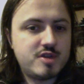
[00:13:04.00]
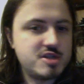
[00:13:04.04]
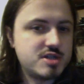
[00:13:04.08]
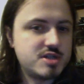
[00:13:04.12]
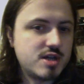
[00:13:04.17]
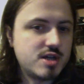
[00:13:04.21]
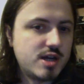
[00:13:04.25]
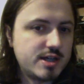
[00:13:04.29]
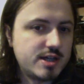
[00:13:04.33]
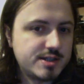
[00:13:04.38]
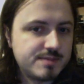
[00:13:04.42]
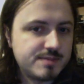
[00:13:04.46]

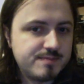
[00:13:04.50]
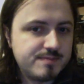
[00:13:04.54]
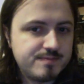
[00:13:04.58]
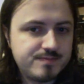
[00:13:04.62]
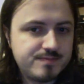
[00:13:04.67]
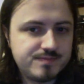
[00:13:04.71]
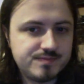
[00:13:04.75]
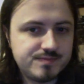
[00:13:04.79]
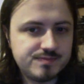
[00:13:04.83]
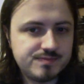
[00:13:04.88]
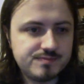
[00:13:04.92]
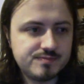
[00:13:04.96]
guys.
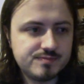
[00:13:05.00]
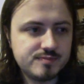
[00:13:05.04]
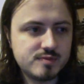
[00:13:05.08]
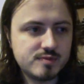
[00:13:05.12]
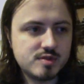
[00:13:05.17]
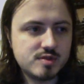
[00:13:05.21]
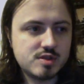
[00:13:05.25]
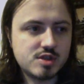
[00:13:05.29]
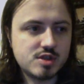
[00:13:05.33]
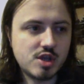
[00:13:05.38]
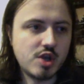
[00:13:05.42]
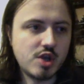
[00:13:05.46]

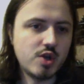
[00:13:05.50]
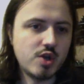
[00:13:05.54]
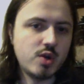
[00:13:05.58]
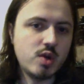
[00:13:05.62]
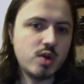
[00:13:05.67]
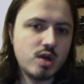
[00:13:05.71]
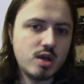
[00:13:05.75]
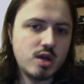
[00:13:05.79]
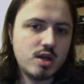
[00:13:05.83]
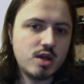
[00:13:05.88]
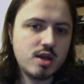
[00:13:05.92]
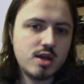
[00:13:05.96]
So
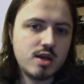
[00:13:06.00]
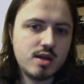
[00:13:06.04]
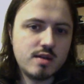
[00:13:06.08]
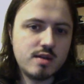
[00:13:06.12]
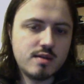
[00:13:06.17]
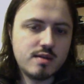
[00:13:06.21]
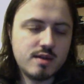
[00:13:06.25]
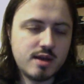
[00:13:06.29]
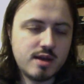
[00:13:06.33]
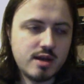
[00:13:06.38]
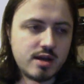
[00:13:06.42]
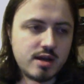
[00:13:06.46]

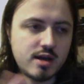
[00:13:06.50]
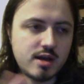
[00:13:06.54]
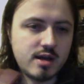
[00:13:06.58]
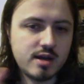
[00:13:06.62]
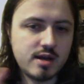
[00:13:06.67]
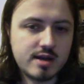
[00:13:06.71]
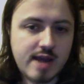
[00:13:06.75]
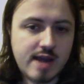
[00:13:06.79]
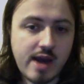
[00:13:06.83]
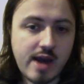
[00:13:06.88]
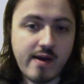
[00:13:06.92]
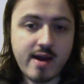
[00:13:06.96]

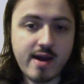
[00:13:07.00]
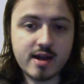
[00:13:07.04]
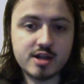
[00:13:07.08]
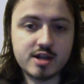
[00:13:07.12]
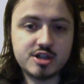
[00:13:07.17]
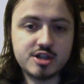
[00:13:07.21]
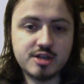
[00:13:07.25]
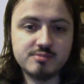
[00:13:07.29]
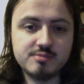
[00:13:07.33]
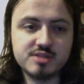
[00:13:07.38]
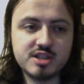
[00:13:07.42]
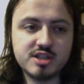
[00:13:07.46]
Karak
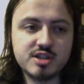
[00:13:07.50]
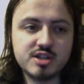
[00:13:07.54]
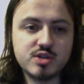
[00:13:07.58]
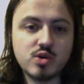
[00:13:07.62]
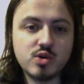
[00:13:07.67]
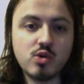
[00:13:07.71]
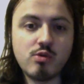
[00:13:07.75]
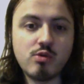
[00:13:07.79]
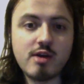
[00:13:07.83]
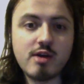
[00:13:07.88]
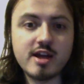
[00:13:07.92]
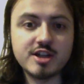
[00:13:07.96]
jumps in the
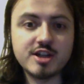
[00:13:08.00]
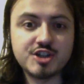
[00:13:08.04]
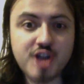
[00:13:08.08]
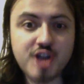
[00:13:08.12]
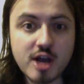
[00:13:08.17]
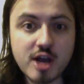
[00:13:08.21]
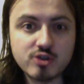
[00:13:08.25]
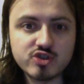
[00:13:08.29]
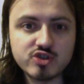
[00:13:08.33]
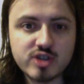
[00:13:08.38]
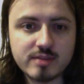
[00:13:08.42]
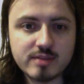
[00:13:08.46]
doorway and
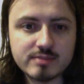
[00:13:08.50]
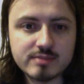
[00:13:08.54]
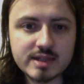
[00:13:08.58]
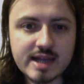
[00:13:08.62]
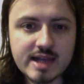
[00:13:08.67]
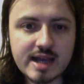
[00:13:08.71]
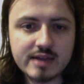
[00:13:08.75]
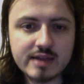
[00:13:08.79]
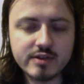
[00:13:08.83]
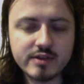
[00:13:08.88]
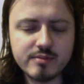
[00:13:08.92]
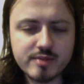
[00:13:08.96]
shouts something
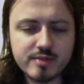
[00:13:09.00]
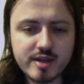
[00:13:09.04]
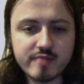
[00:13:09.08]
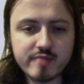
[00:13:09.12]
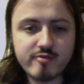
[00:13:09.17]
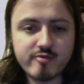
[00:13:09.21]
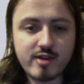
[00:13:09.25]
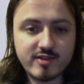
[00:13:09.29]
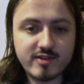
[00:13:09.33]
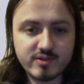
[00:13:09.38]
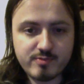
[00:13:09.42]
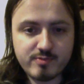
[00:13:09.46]
at them, then
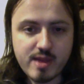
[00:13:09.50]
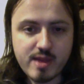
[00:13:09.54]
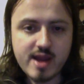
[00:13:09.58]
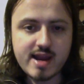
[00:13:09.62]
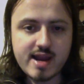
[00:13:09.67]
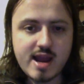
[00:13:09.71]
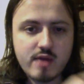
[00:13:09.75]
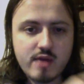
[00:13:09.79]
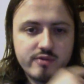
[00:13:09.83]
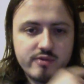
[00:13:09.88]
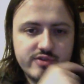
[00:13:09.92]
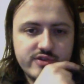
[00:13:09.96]
runs back
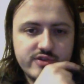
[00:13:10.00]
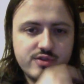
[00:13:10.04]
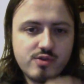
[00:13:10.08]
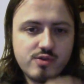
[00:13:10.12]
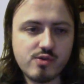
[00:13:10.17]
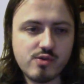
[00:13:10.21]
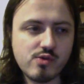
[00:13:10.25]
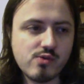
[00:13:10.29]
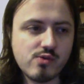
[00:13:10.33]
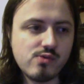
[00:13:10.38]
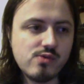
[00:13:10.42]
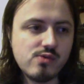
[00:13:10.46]
out into the
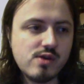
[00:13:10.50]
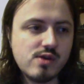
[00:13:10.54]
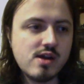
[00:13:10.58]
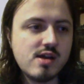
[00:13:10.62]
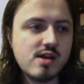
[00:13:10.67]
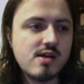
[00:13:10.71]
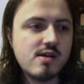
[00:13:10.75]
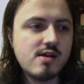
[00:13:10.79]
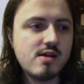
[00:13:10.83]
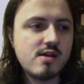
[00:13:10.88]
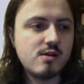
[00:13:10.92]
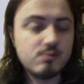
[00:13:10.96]
hall.
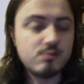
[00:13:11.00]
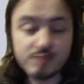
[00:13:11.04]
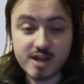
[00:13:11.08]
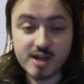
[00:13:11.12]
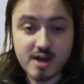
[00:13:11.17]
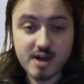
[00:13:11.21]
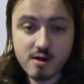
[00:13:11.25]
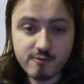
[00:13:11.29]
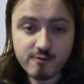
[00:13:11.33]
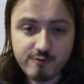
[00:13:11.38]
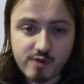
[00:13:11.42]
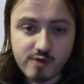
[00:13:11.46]
They
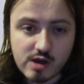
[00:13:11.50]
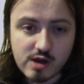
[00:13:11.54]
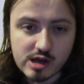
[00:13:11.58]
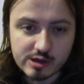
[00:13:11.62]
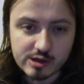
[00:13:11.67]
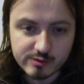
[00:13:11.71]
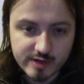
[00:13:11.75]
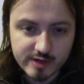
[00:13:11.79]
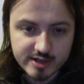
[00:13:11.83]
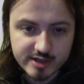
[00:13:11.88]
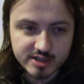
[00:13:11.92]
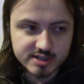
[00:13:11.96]
don't follow,
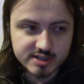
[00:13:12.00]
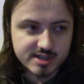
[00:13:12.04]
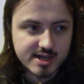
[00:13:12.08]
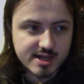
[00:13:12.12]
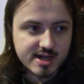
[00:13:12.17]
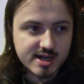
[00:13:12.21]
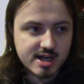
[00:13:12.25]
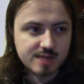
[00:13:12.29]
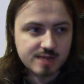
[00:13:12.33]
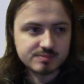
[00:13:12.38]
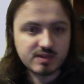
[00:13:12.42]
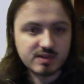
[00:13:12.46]
they just
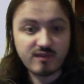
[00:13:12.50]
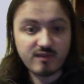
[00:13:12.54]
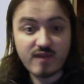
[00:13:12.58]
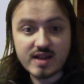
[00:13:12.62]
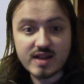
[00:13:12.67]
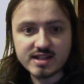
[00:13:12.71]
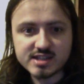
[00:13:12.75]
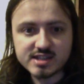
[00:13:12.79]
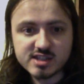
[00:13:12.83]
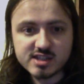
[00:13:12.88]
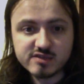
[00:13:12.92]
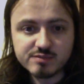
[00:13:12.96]
take up
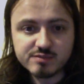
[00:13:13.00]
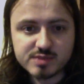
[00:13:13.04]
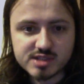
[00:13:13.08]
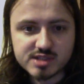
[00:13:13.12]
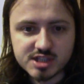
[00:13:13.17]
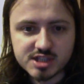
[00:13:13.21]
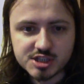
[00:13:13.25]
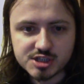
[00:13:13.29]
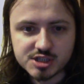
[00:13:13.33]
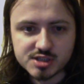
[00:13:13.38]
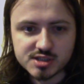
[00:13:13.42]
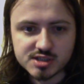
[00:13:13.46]
defensive
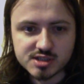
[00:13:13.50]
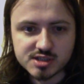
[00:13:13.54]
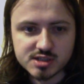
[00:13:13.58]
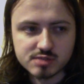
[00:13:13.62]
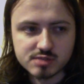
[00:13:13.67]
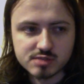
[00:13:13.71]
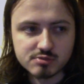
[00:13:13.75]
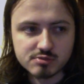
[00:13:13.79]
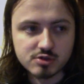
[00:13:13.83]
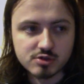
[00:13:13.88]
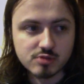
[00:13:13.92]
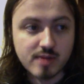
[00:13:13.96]
positions in the
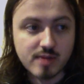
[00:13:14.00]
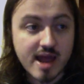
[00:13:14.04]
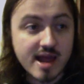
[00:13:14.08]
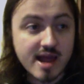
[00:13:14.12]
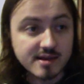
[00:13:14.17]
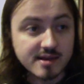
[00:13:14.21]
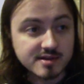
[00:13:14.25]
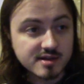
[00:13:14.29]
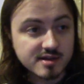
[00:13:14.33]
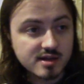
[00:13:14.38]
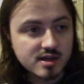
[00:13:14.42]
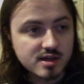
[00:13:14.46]
room. And
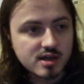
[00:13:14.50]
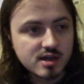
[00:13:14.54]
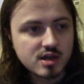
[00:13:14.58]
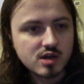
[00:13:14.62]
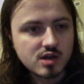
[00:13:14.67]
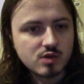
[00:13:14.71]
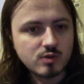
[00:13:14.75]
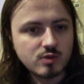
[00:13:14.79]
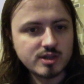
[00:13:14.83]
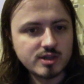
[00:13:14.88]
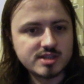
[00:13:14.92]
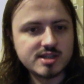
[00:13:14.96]

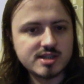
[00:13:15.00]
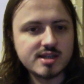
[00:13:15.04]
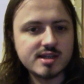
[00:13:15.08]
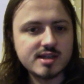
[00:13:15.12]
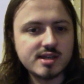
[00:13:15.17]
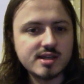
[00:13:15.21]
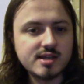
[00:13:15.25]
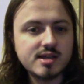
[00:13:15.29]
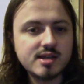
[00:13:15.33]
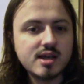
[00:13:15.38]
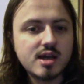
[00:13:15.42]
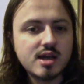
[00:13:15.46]
we
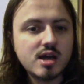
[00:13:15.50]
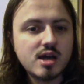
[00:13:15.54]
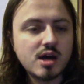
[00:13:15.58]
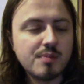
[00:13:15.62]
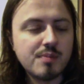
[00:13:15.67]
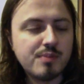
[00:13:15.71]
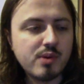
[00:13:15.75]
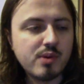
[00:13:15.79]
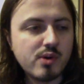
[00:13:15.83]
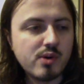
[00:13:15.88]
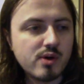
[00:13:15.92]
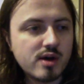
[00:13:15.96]
see a
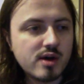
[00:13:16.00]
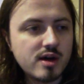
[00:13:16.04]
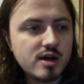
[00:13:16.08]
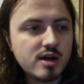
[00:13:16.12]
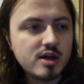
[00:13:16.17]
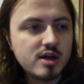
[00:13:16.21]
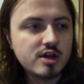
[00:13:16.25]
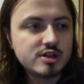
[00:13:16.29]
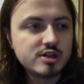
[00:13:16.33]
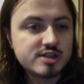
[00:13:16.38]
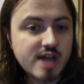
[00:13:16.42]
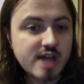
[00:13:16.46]
poor
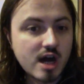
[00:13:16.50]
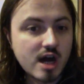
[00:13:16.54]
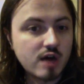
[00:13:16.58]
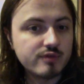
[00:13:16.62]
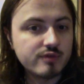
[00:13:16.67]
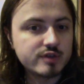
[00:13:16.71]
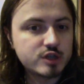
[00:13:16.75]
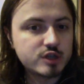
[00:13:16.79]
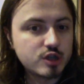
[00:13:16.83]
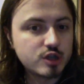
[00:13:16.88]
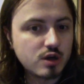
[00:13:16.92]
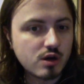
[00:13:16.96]
Tal
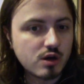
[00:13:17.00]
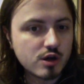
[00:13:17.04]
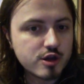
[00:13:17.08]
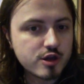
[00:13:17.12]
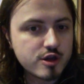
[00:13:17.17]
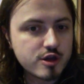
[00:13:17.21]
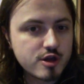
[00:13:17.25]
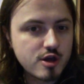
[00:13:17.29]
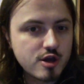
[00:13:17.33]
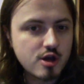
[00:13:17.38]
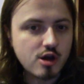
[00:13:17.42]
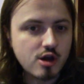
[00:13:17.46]
Vashoth
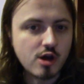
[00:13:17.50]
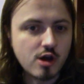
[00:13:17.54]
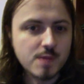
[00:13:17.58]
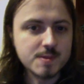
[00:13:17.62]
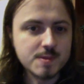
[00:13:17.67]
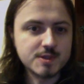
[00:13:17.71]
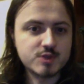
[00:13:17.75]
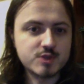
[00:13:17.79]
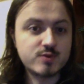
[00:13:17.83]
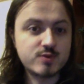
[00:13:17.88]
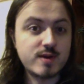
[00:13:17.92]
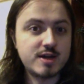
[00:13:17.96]
on the
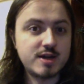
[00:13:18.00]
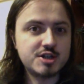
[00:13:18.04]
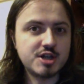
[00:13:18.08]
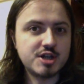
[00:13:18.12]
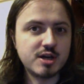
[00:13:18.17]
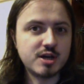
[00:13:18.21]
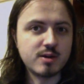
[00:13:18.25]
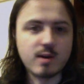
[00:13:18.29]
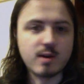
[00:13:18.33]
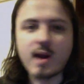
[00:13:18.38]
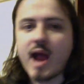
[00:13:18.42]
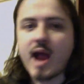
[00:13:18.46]
stretching
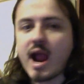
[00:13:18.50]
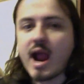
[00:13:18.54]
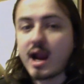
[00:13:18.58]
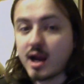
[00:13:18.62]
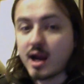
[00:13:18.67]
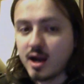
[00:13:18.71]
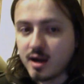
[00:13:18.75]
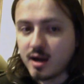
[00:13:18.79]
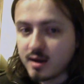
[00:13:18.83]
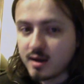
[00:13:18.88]
rack